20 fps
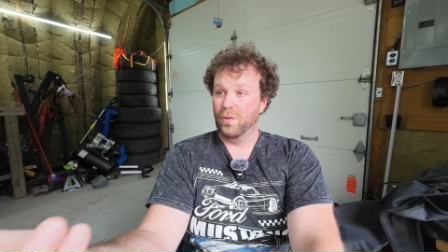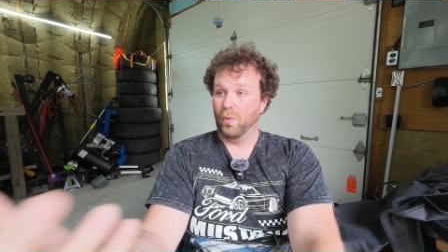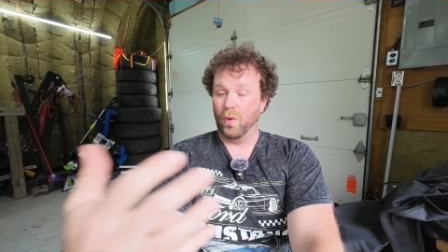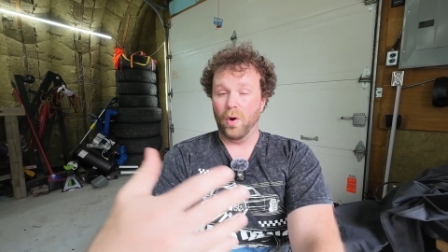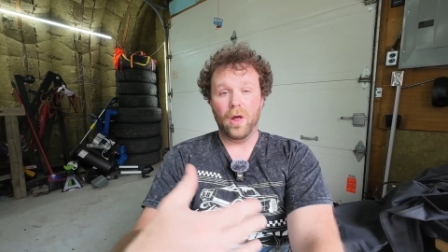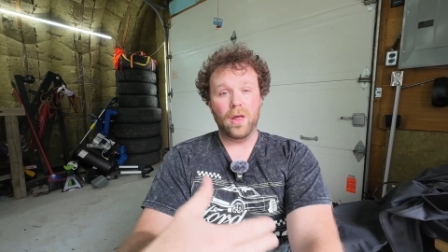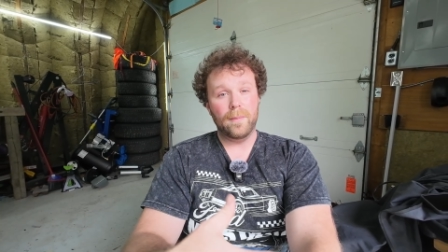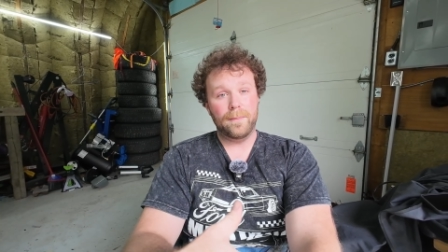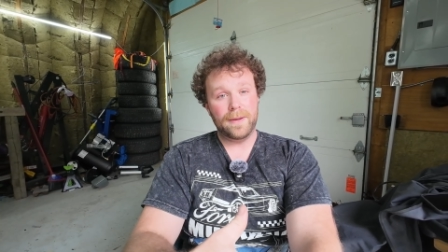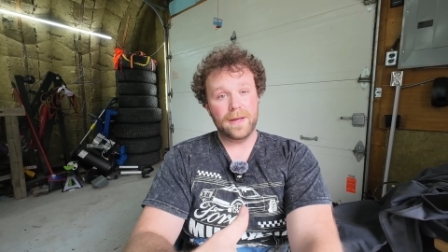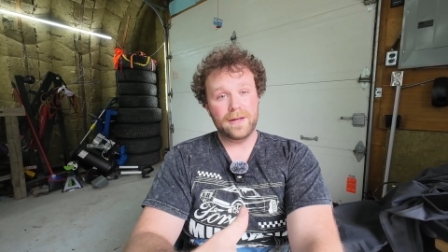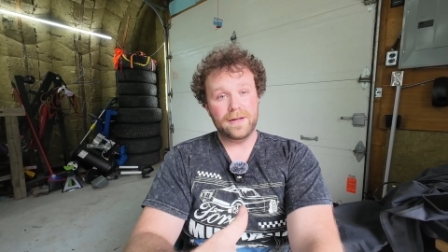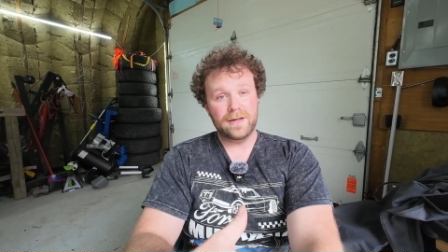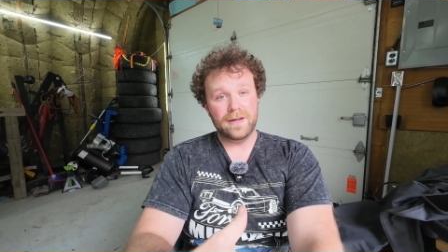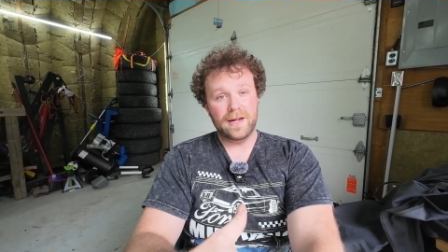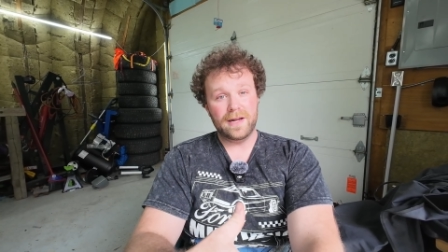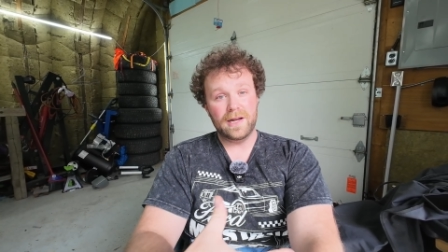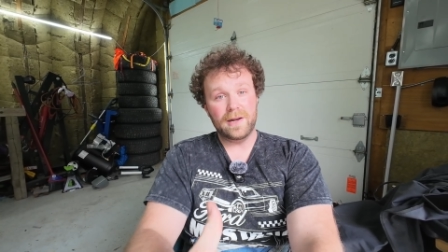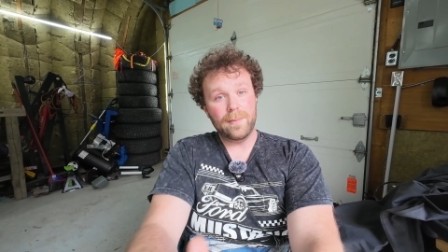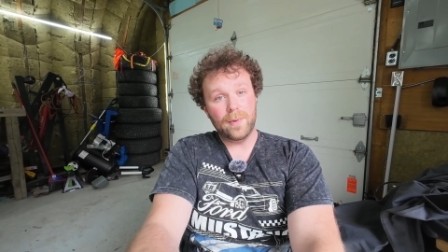We're all
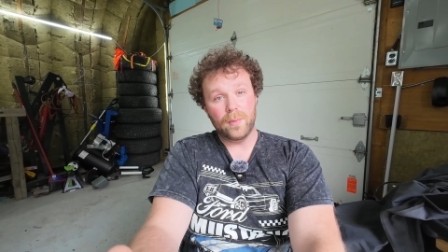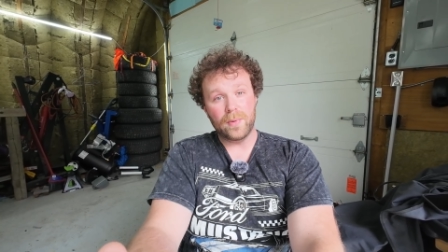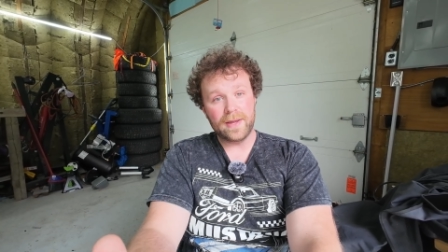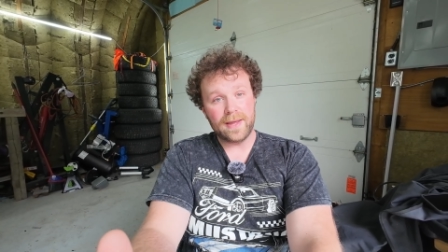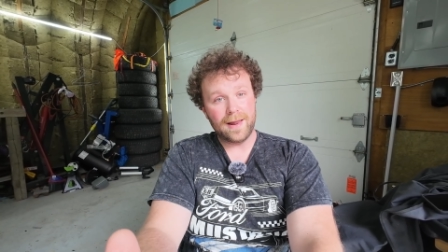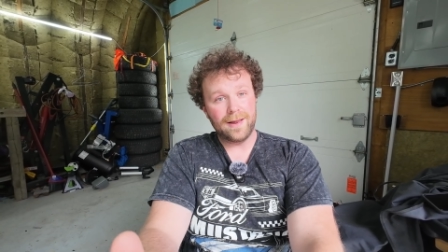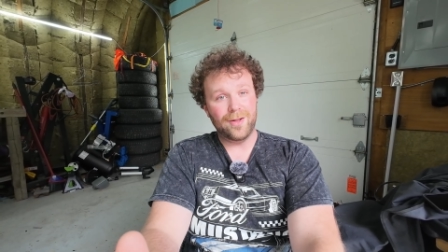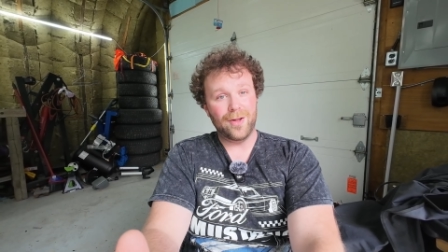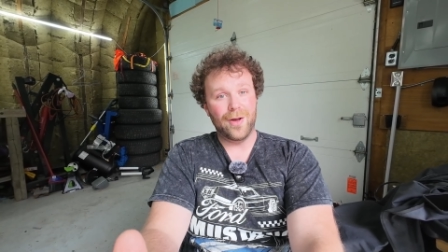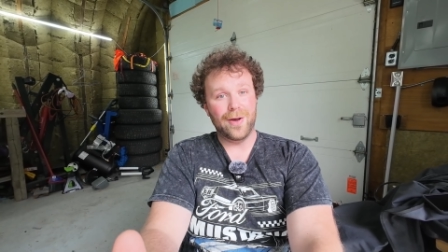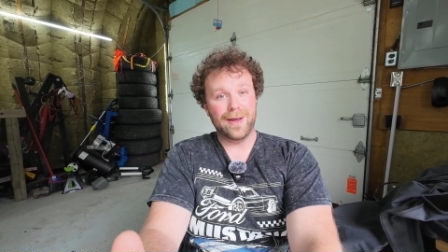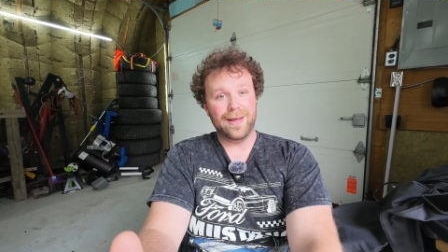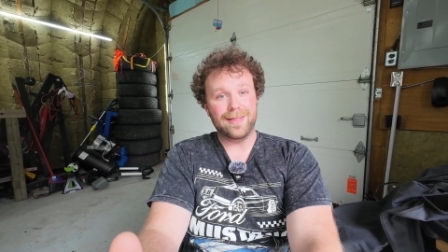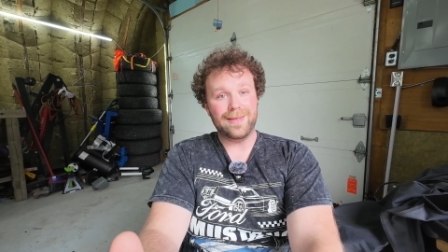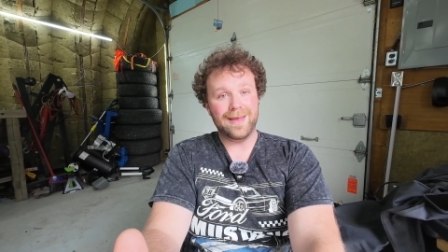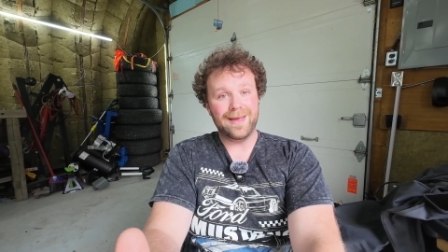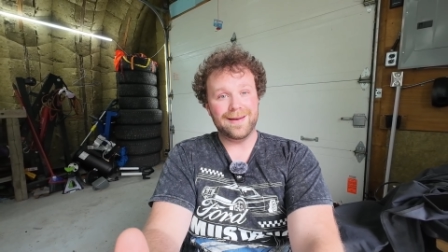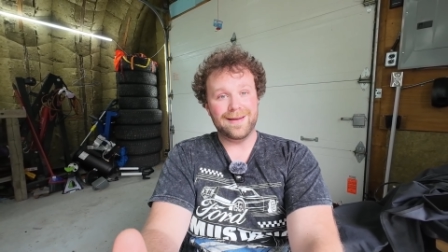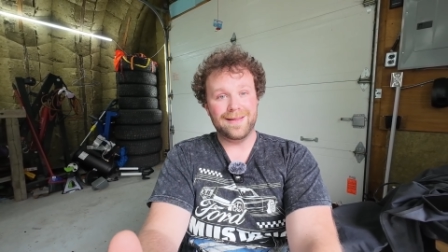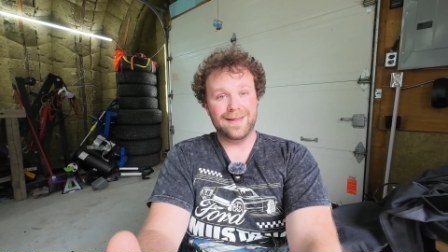opinionated, but we get along at
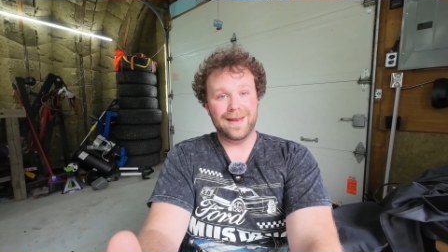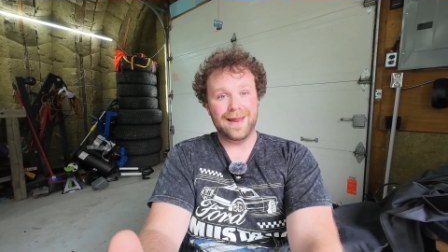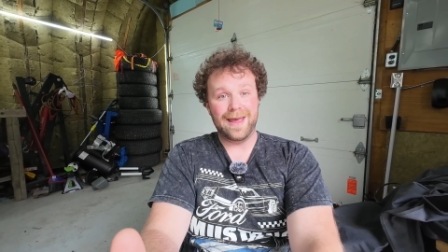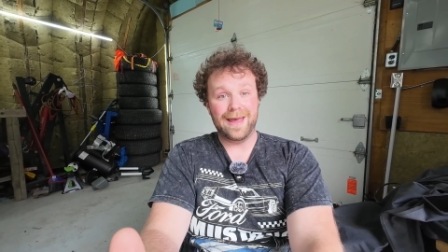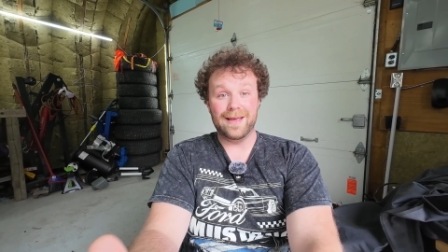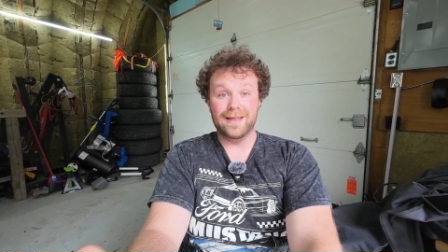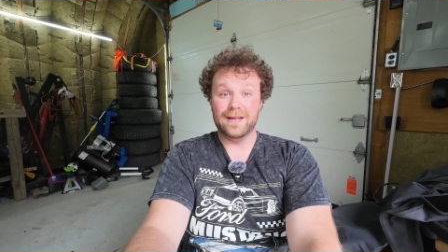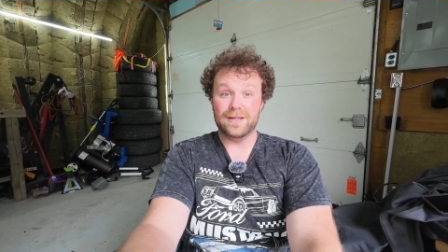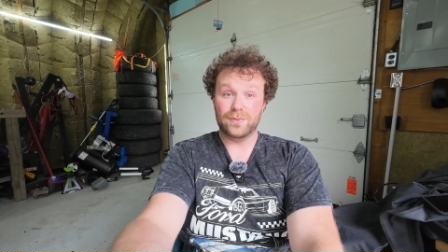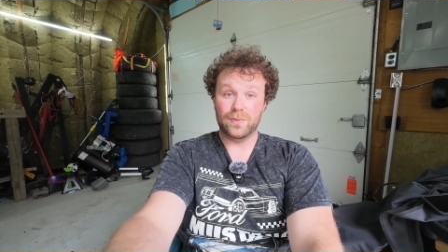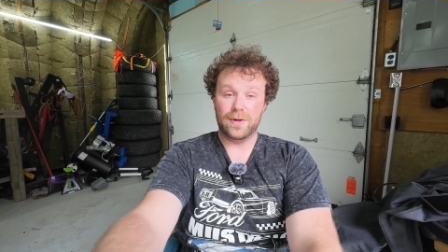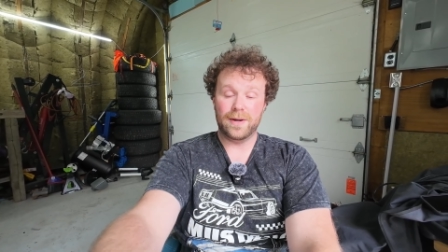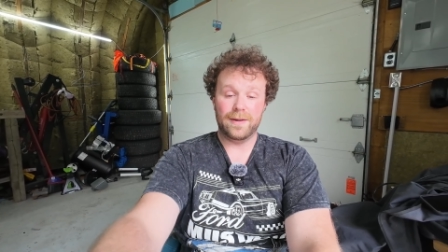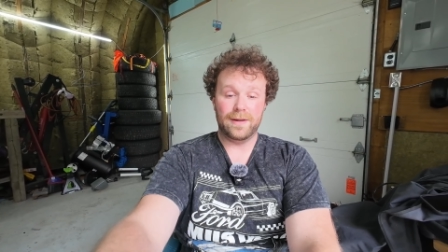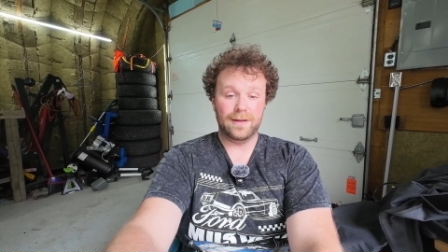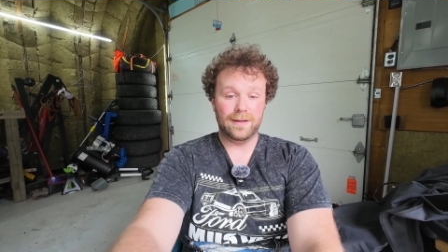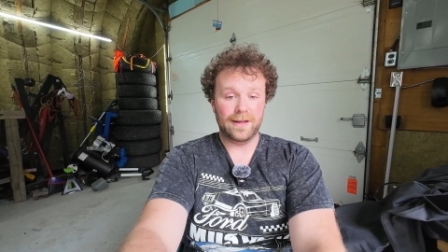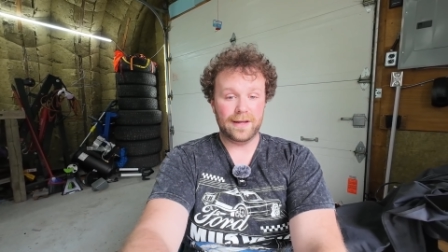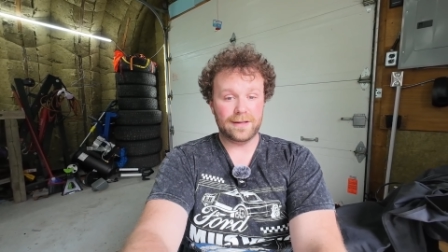the end of the day, and that's what I